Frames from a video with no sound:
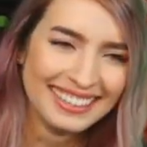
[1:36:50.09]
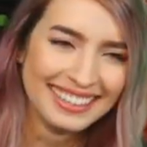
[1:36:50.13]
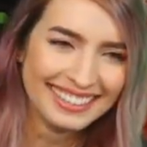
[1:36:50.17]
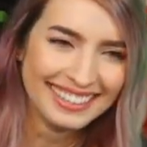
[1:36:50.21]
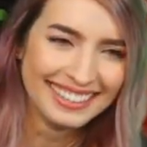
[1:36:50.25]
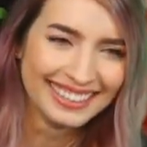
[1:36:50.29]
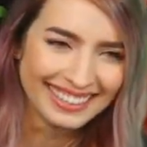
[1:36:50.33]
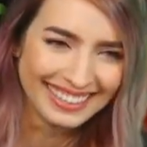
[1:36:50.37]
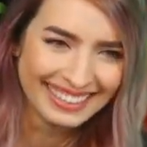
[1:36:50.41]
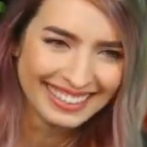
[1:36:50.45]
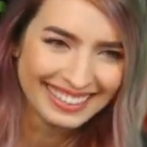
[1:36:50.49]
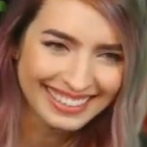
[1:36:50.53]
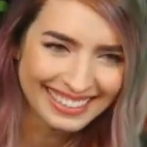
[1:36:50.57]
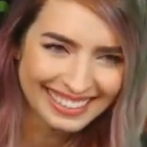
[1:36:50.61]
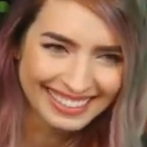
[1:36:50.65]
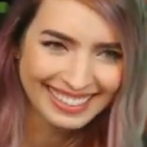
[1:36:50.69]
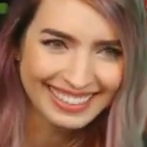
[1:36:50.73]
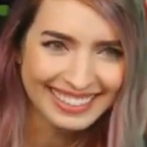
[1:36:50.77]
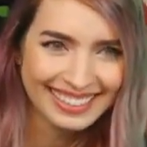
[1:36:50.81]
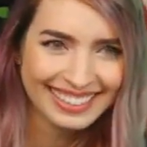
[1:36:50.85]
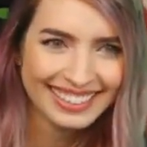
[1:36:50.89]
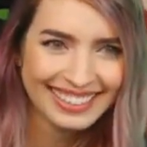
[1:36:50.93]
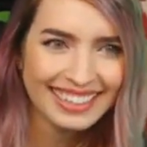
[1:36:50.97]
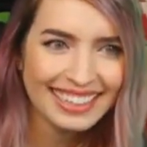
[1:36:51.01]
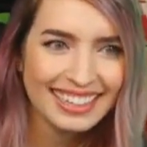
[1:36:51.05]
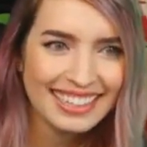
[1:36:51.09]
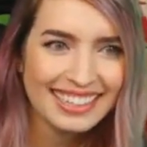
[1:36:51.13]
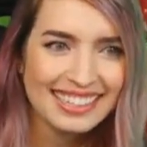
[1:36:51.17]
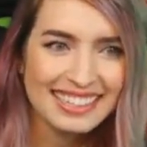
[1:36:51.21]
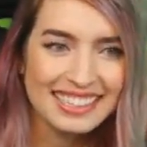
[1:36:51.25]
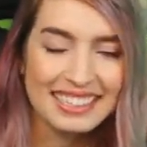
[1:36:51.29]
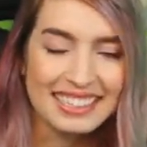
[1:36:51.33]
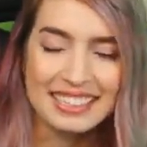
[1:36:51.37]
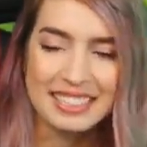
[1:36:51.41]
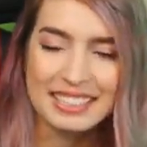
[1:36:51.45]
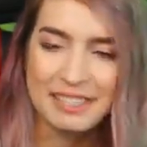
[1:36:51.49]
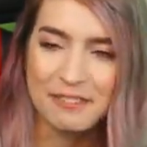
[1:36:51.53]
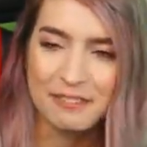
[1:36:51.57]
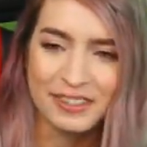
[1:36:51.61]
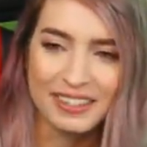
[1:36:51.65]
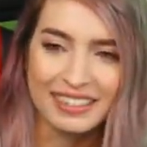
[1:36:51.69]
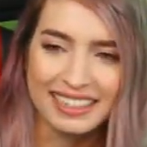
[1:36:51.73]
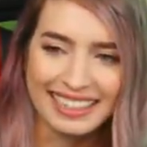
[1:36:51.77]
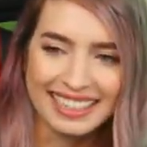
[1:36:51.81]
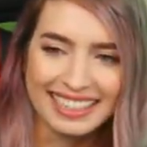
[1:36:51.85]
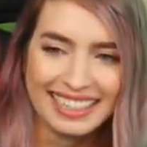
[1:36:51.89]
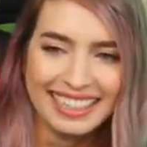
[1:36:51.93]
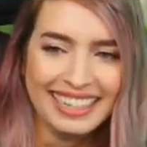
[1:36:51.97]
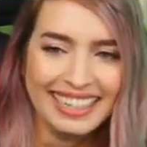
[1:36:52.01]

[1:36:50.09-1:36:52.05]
It's a different Nikki.